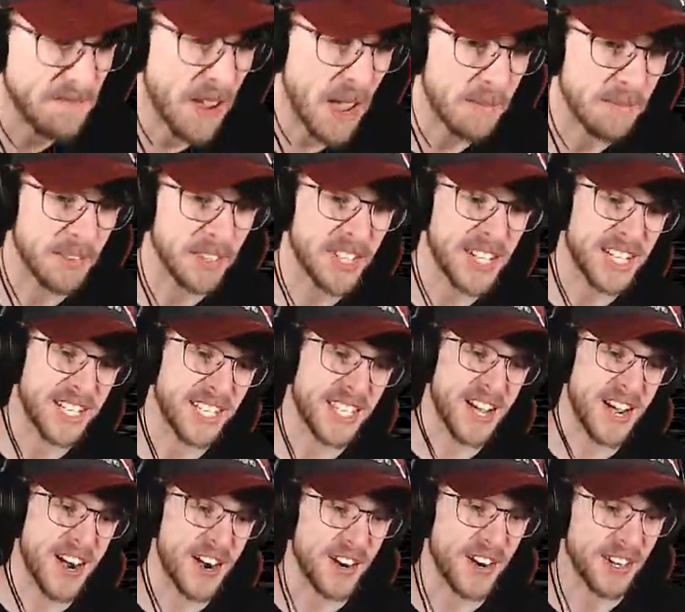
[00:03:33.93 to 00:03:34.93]
memories,
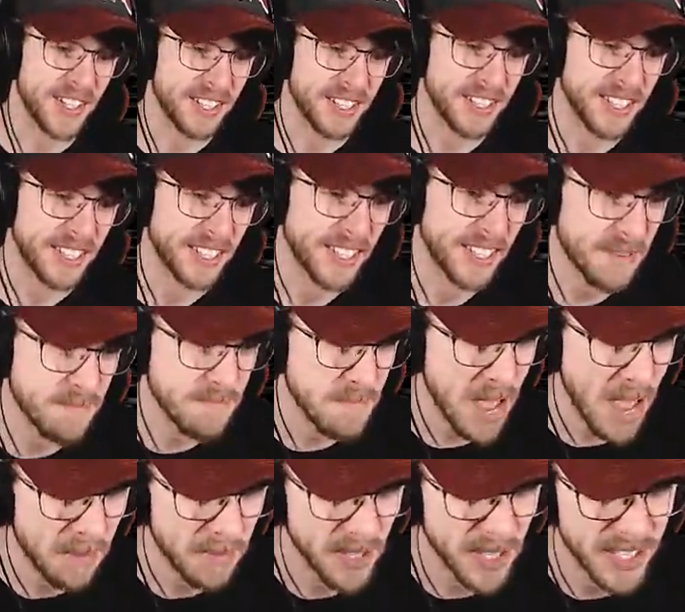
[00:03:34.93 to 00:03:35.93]
though the
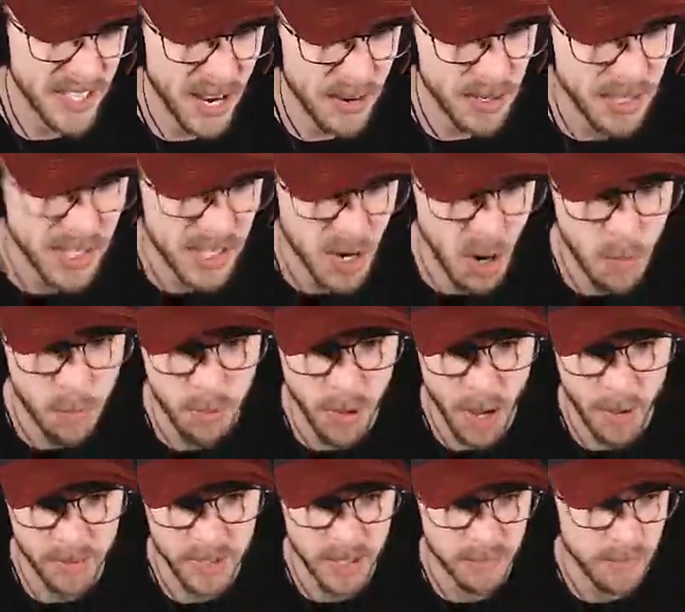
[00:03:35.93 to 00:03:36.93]
memories. I was so
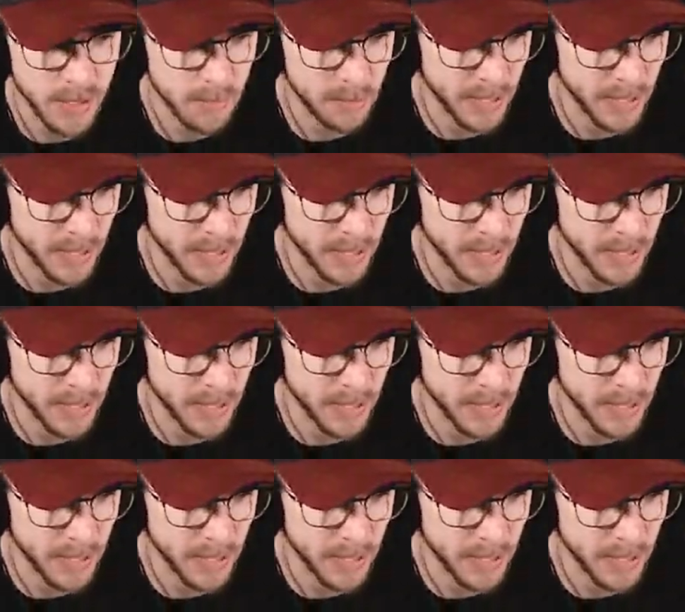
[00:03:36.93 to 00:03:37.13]
pumped to be